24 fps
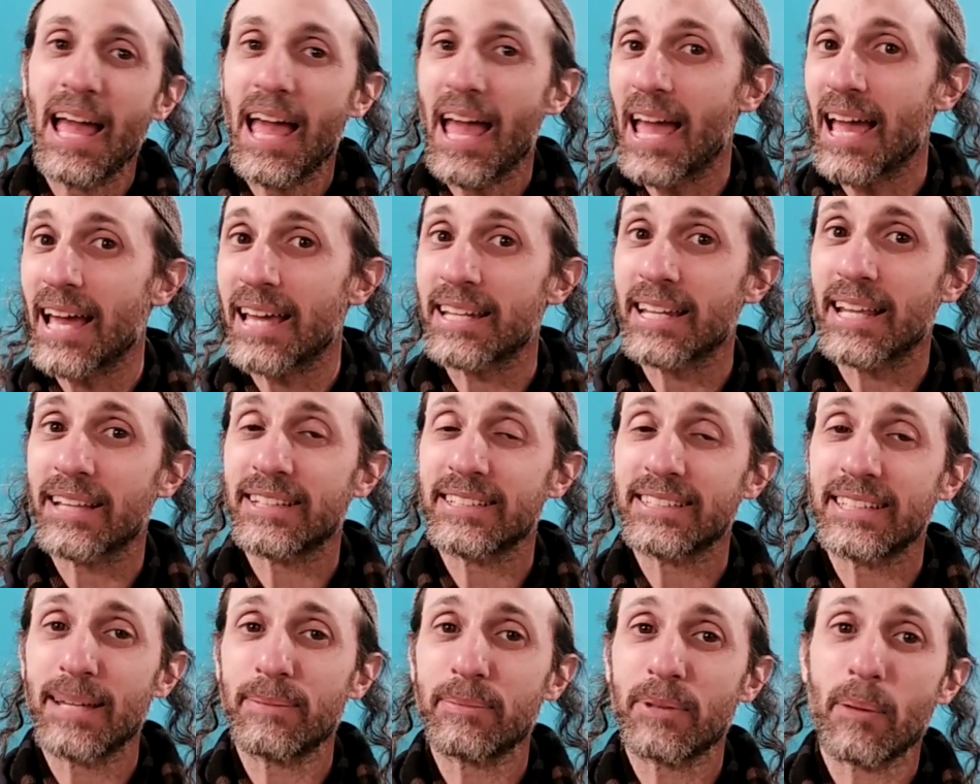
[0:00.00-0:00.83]
and at the
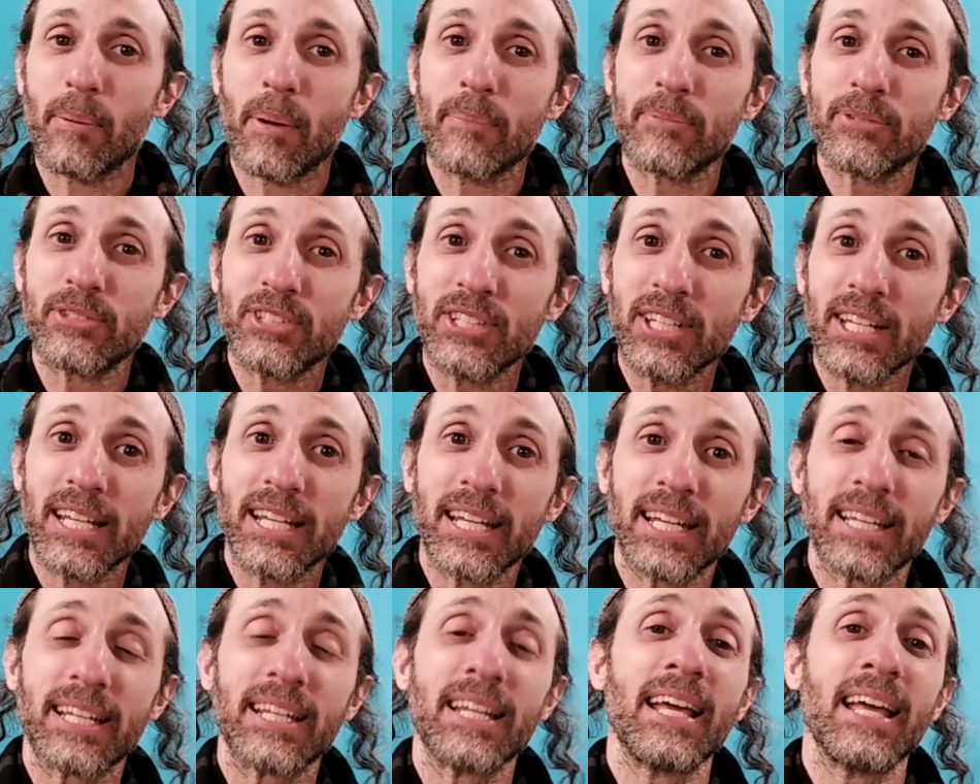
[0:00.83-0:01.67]
same time I'm
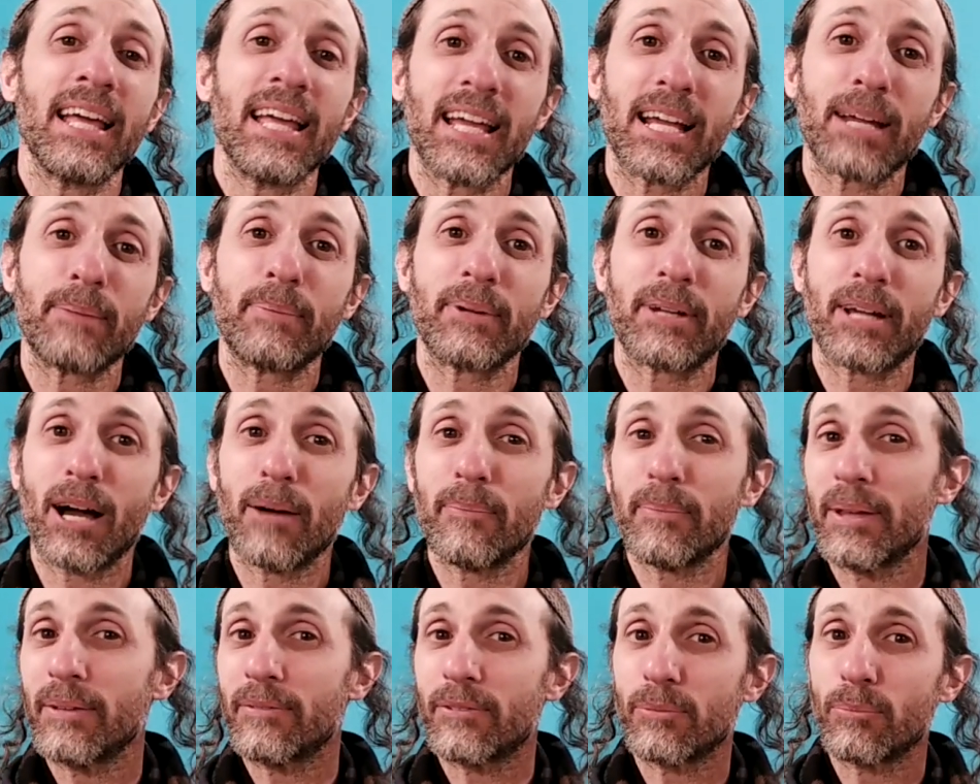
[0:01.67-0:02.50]
seeing it, it can
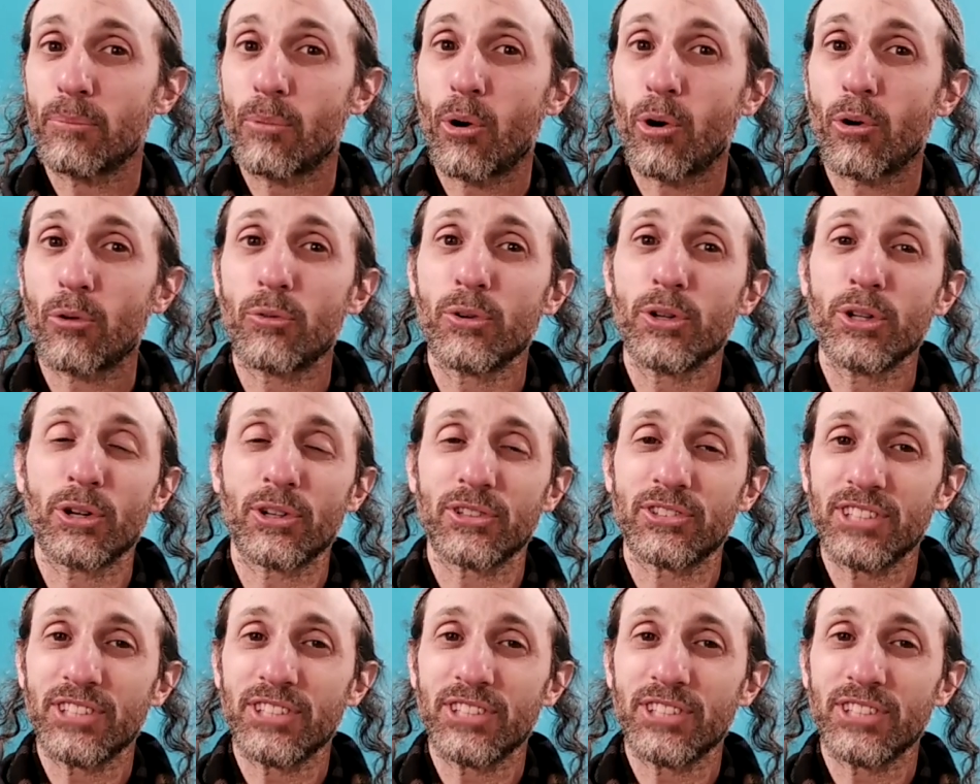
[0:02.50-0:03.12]
become even more real.